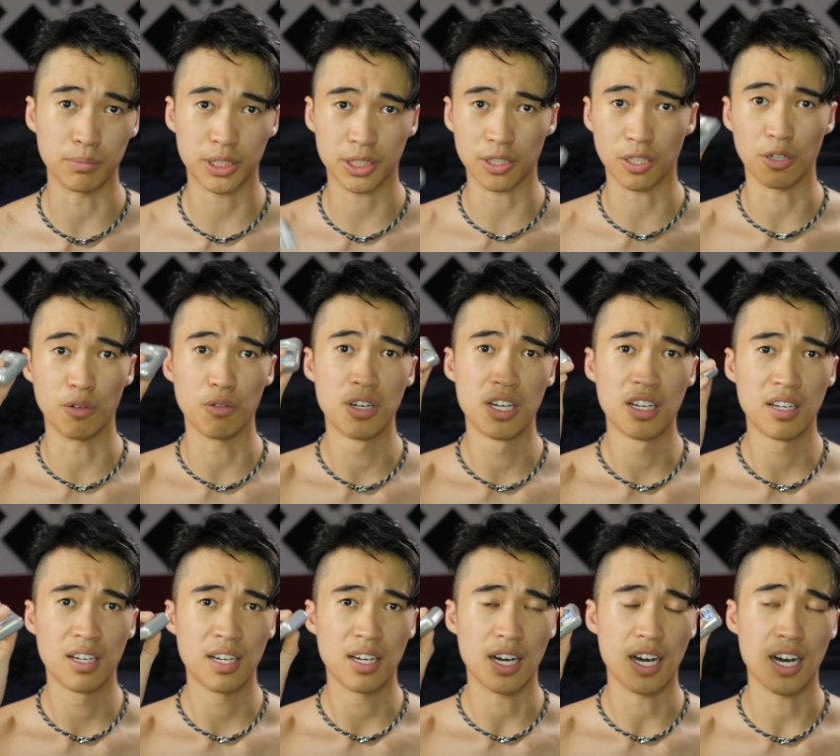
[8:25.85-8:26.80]
So
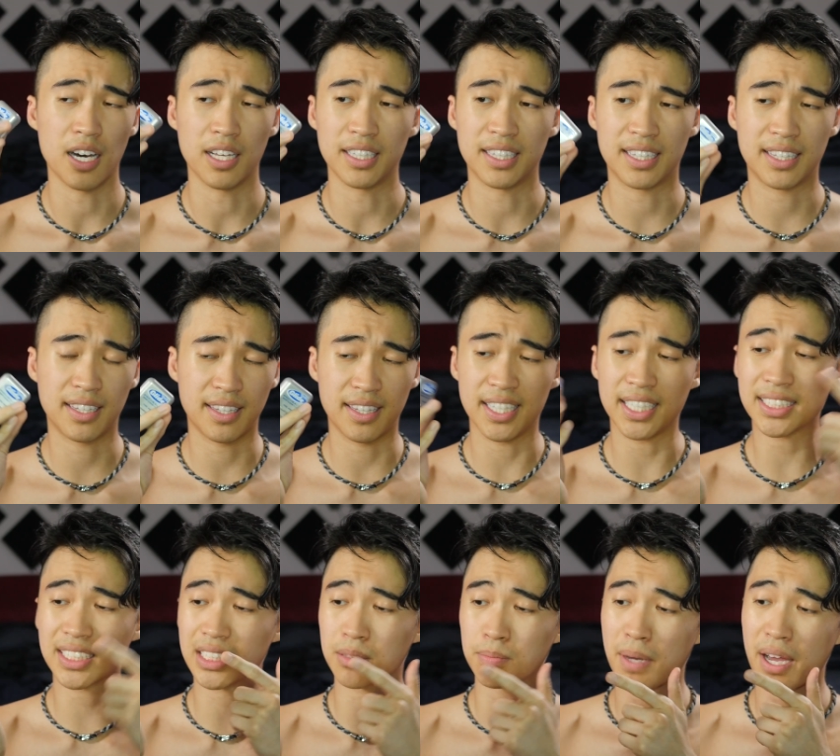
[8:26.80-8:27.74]

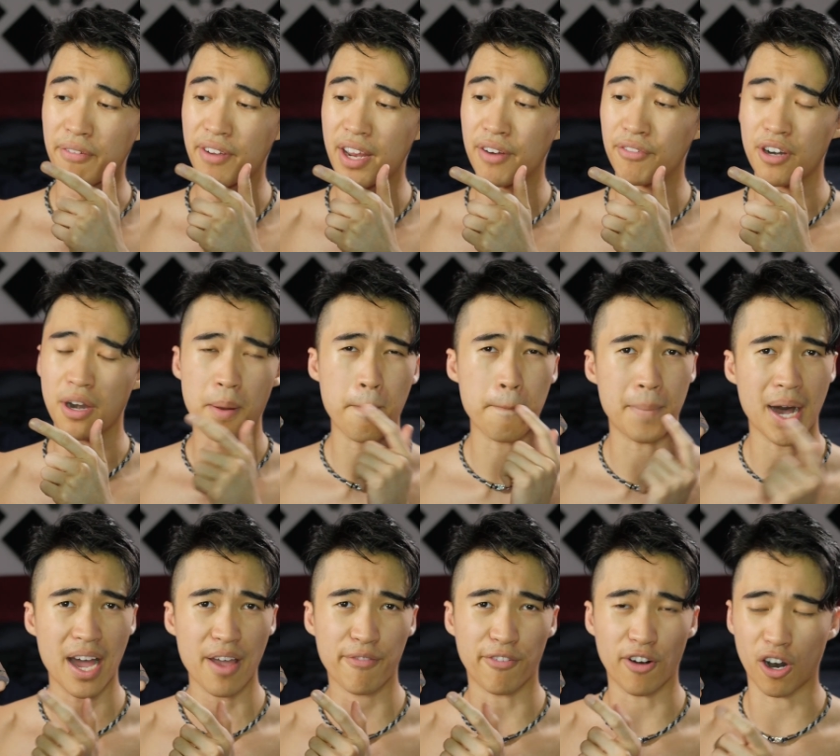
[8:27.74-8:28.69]
this is my favorite
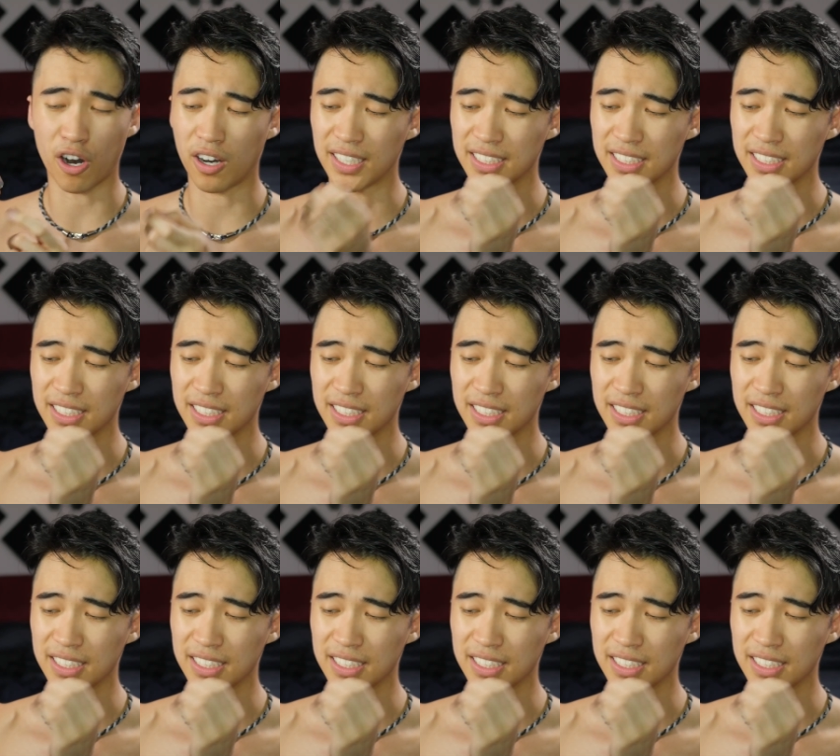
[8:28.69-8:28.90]
by far.